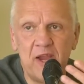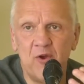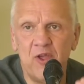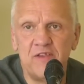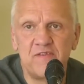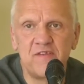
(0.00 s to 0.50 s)

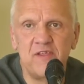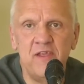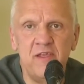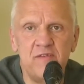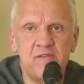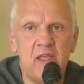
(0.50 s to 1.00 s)
parents
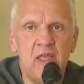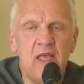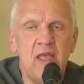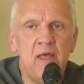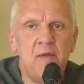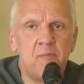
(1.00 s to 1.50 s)
is
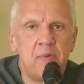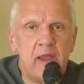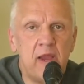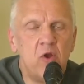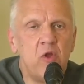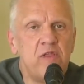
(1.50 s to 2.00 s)

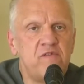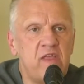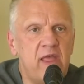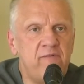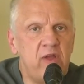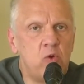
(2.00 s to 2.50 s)
parents
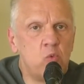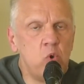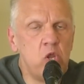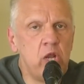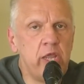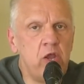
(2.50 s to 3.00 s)
have a
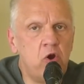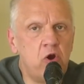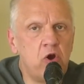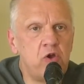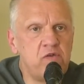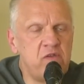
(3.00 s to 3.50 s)
really
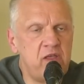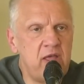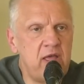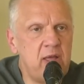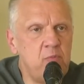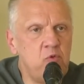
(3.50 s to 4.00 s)
hard
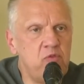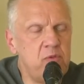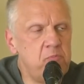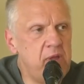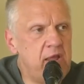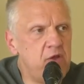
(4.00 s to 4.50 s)
time with
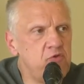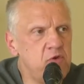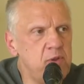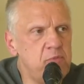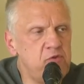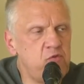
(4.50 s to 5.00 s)
the
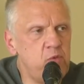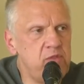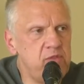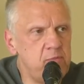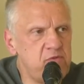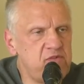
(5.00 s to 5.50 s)
boundary
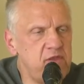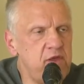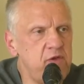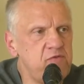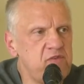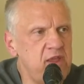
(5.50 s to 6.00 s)
between
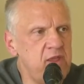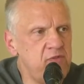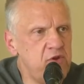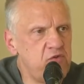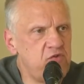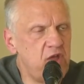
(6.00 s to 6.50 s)
themselves
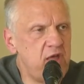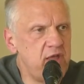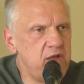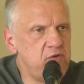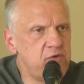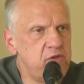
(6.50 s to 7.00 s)
and their
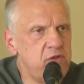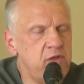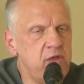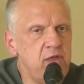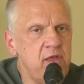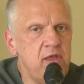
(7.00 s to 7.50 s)
child.
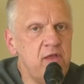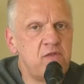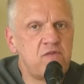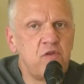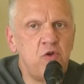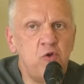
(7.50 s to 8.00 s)
Yes. Yeah.
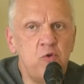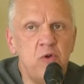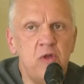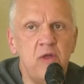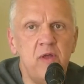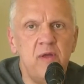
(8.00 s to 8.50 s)
So
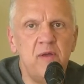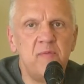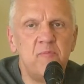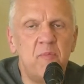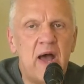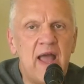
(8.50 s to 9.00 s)
yeah.
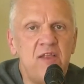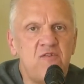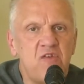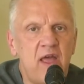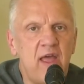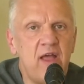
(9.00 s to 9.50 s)
my
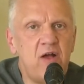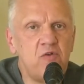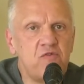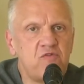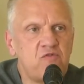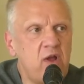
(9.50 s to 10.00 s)

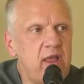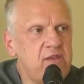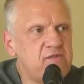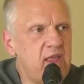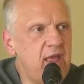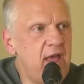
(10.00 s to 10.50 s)
child
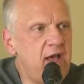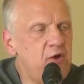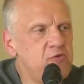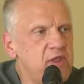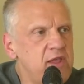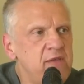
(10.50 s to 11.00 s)
strikes
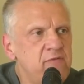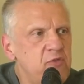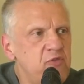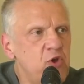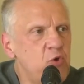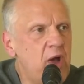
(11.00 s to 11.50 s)
out,
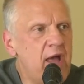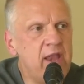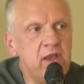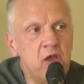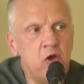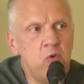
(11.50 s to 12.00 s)
even though I
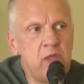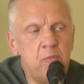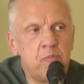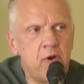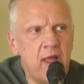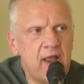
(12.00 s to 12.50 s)
know he
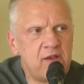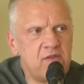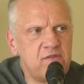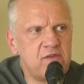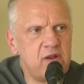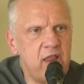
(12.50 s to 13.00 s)

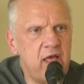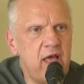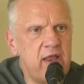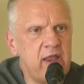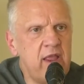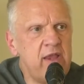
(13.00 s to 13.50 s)
practiced a
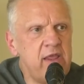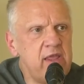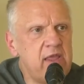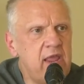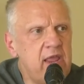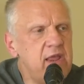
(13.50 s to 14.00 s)
lot and he
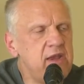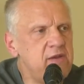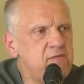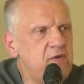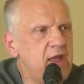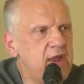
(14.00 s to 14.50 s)
can,
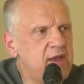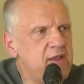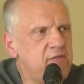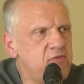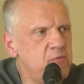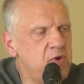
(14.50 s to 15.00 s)
in fact,
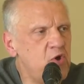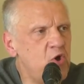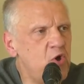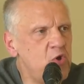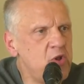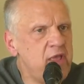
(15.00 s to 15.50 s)
hit the
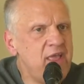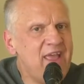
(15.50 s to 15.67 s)
ball.